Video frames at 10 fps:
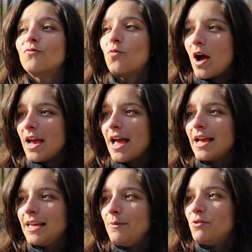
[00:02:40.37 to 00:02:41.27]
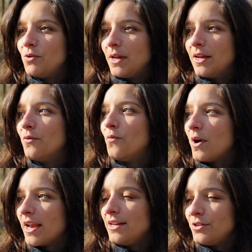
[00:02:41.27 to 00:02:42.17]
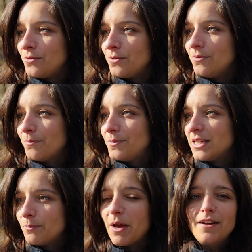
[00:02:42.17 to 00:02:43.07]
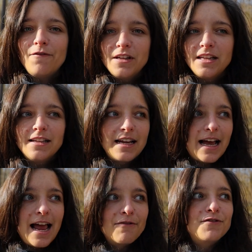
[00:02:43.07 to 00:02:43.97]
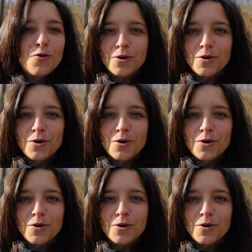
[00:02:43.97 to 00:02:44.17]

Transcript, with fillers: why I keep doing what I do, despite feeling like I have no